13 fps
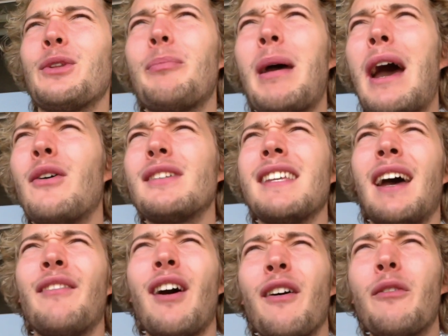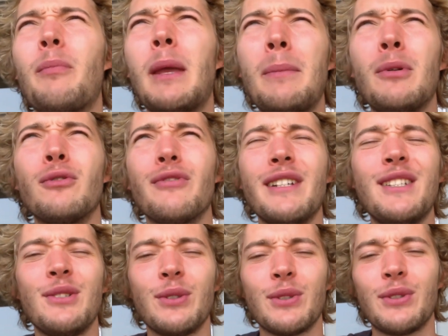the power to have other people
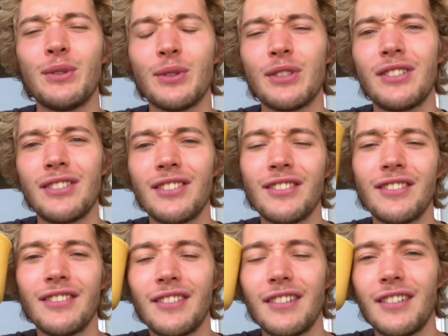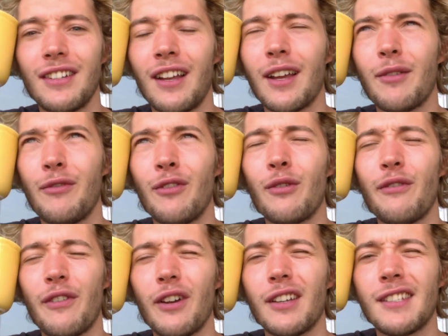read your thoughts. Like the
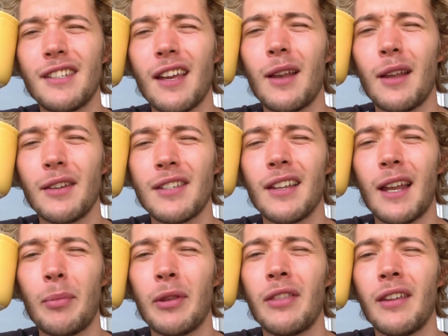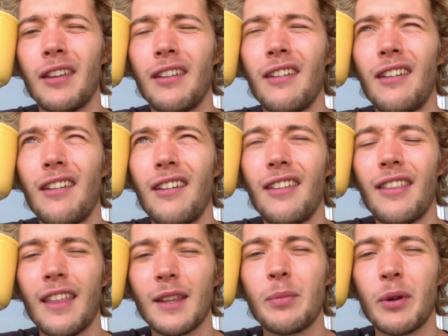reverse telepathy.
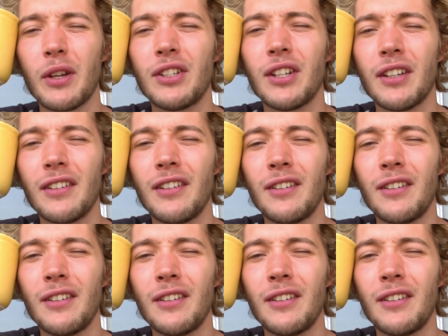That's pretty shit.